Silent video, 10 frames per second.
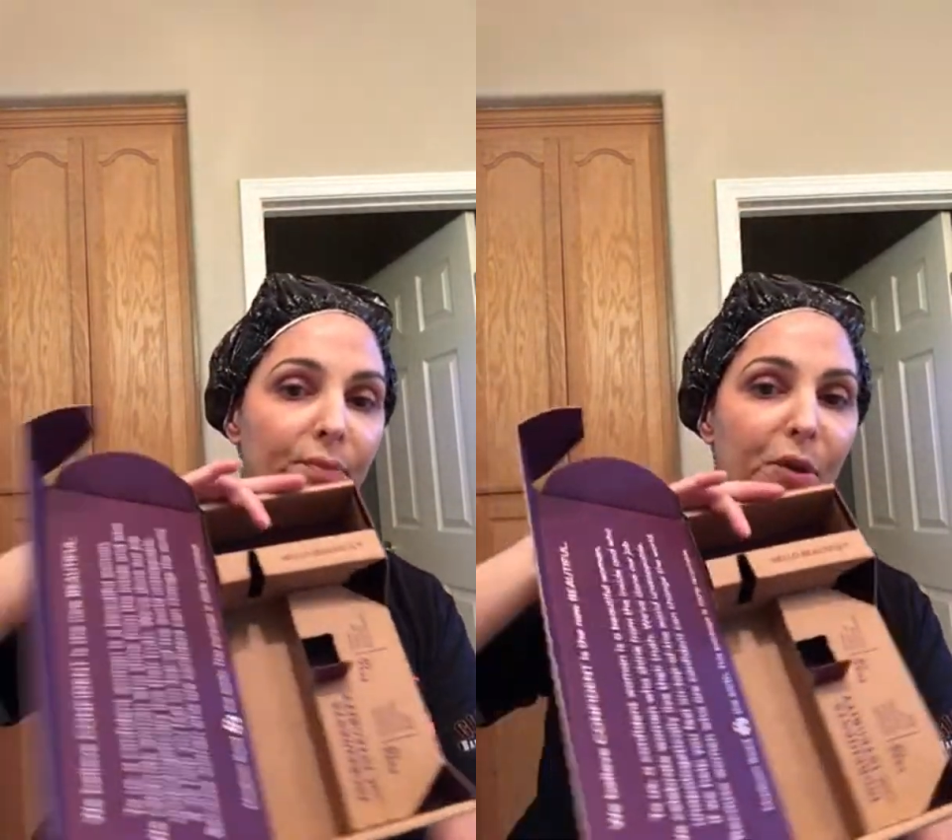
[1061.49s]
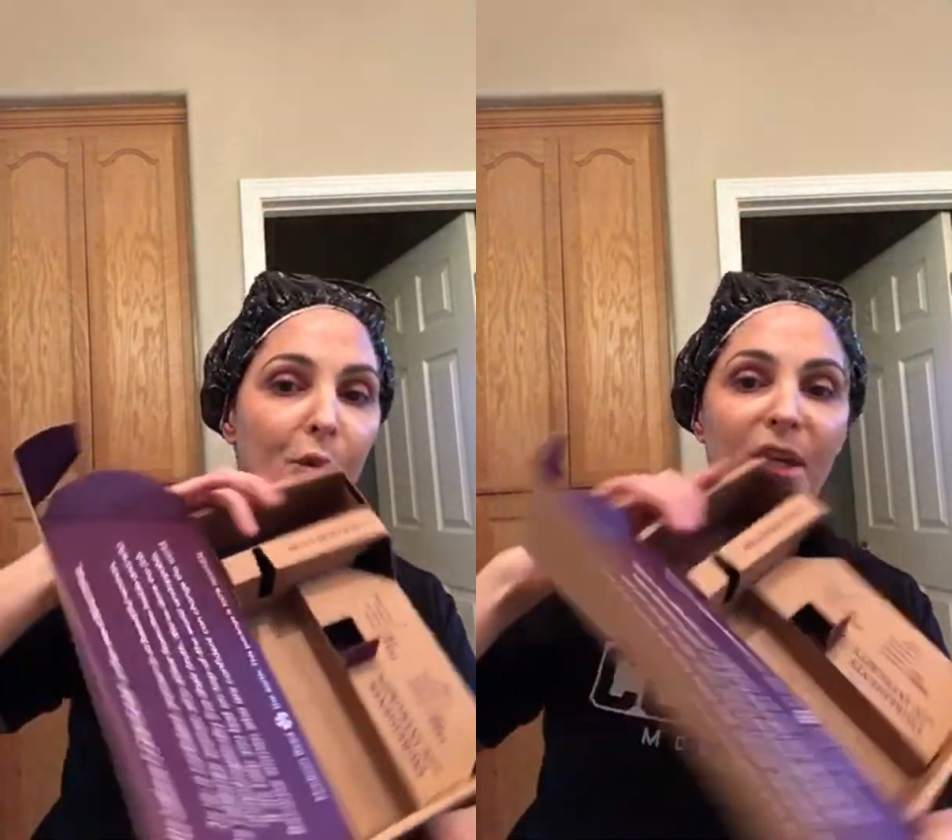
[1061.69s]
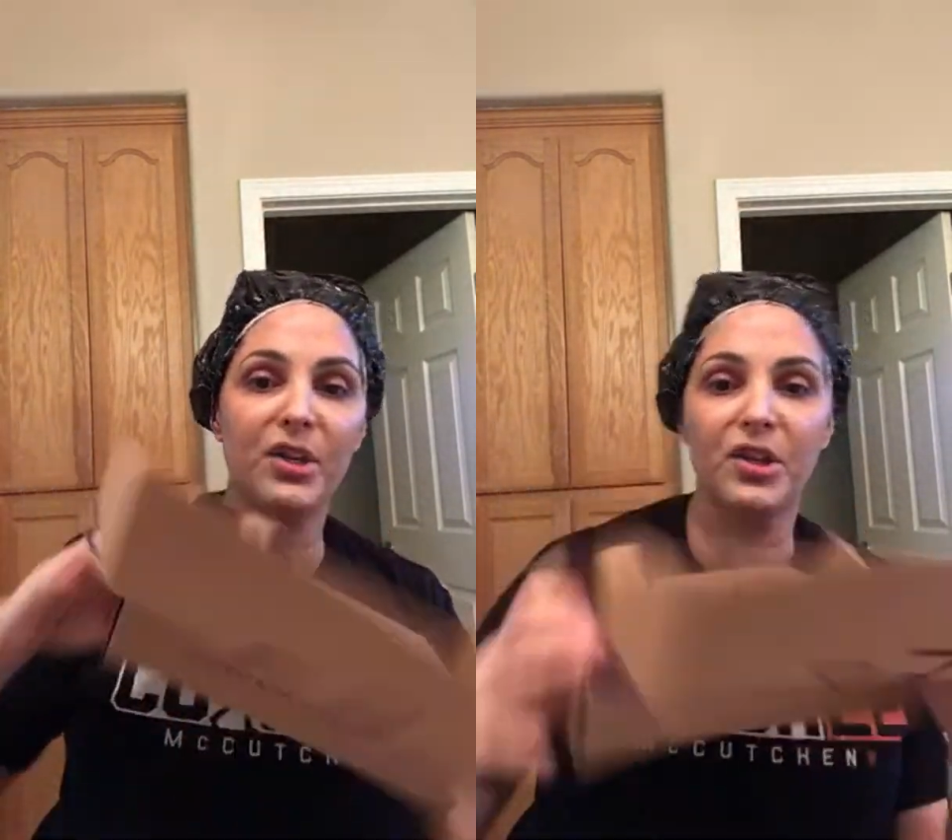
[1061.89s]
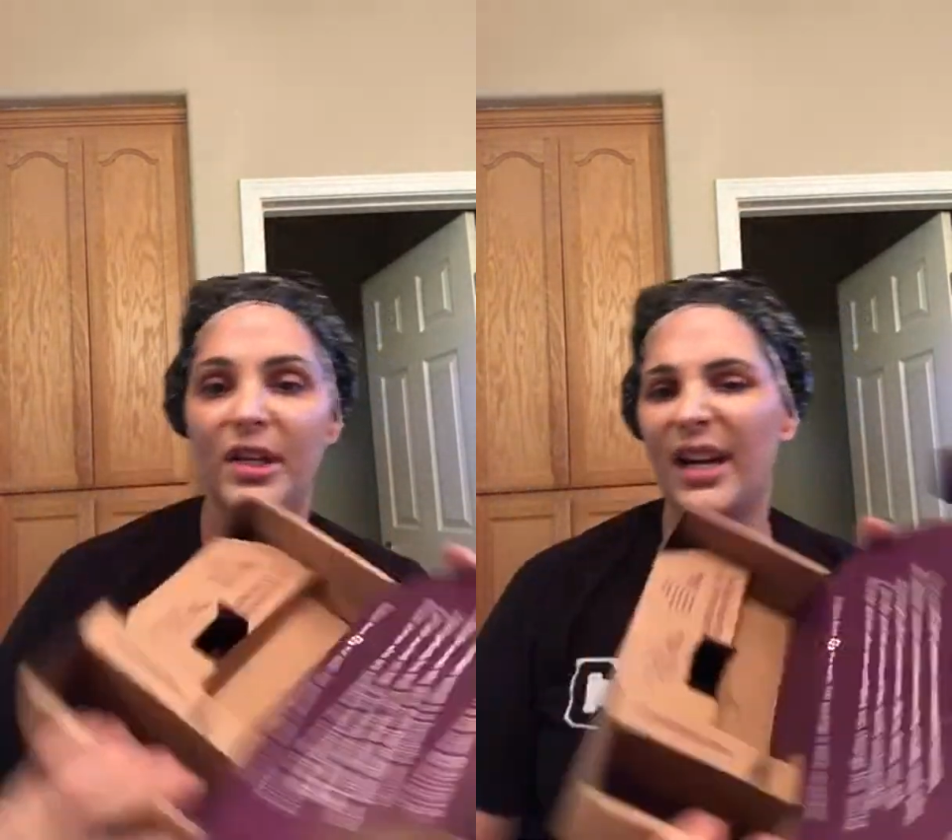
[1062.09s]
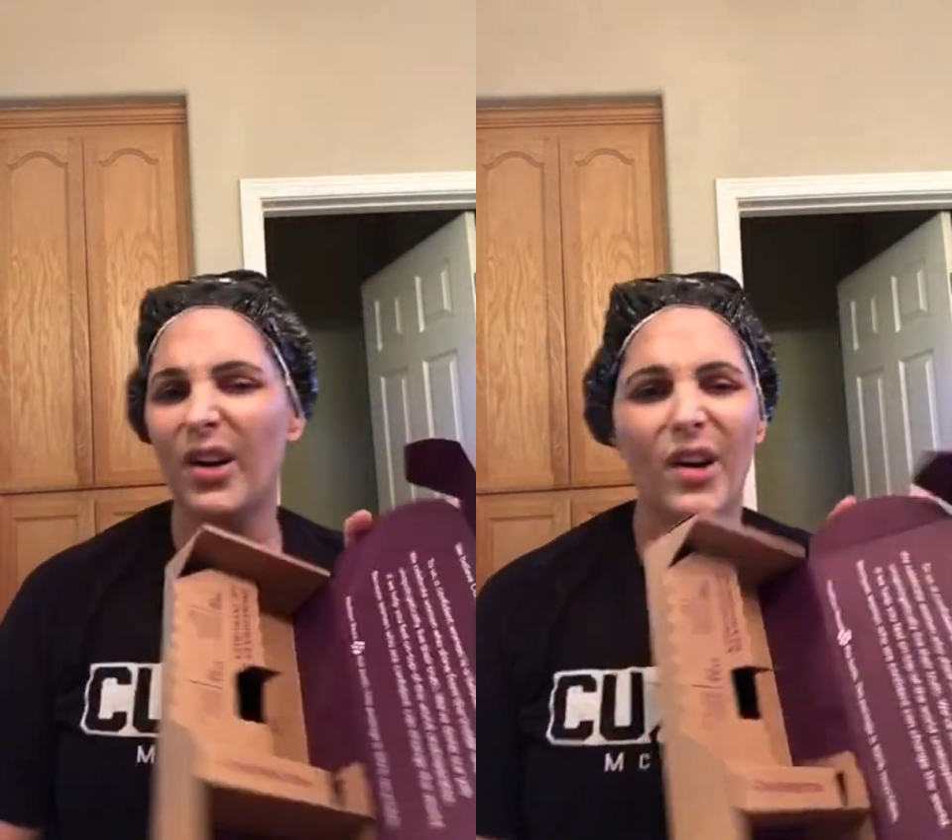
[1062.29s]

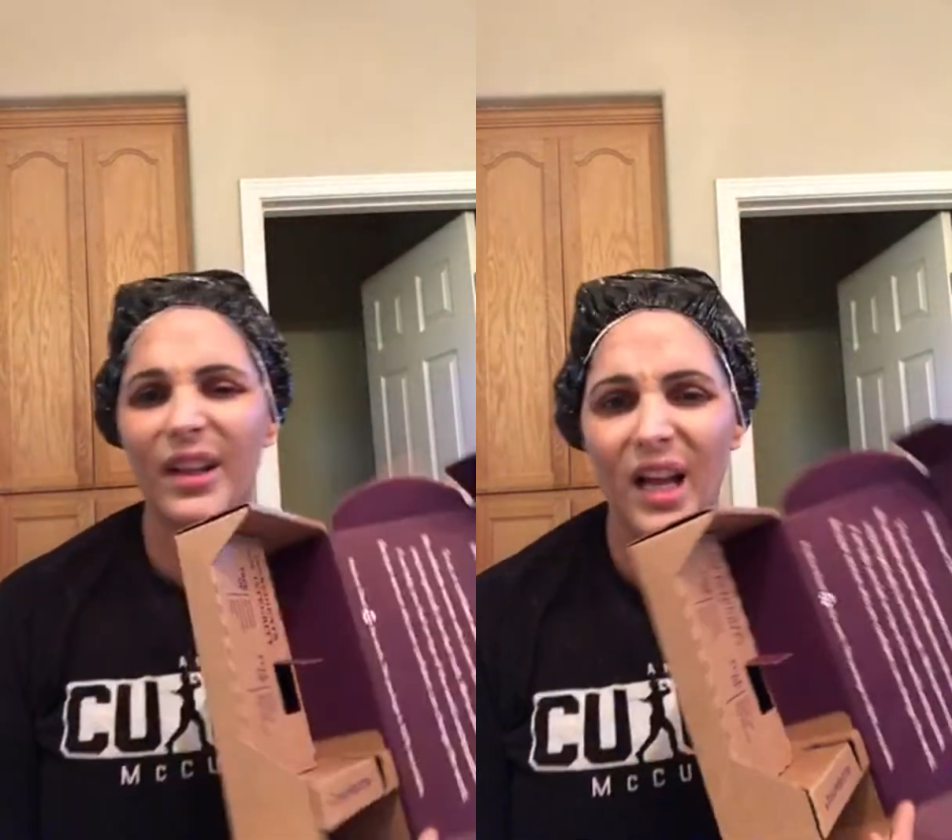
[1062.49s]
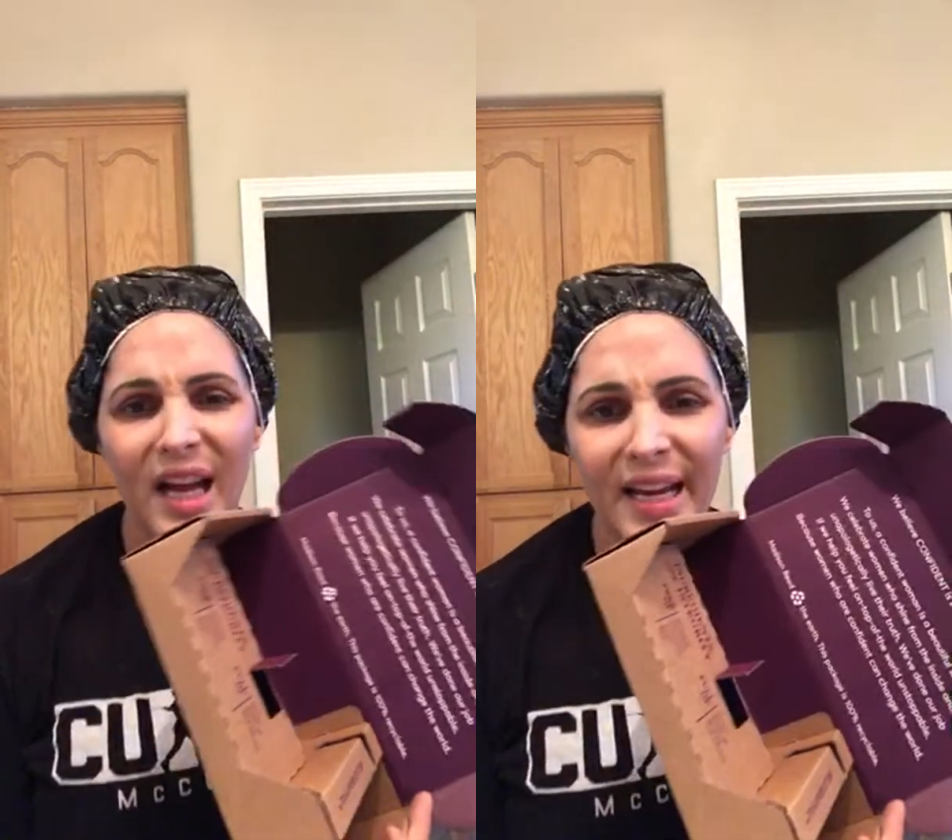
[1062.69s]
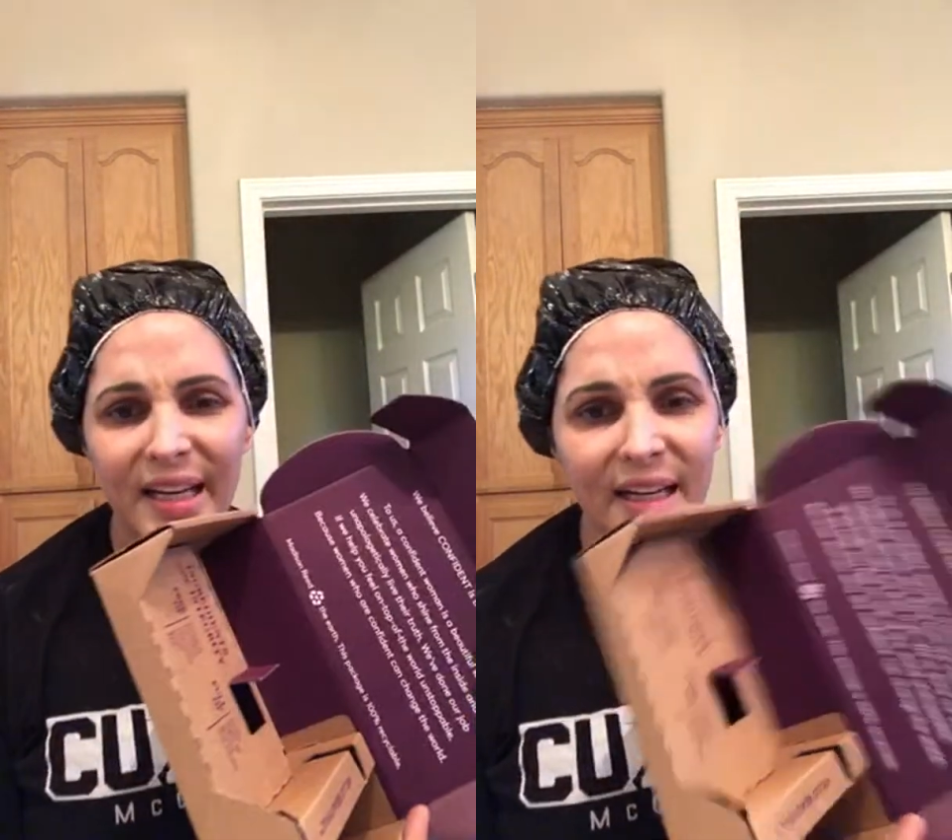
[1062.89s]
questionnaire online,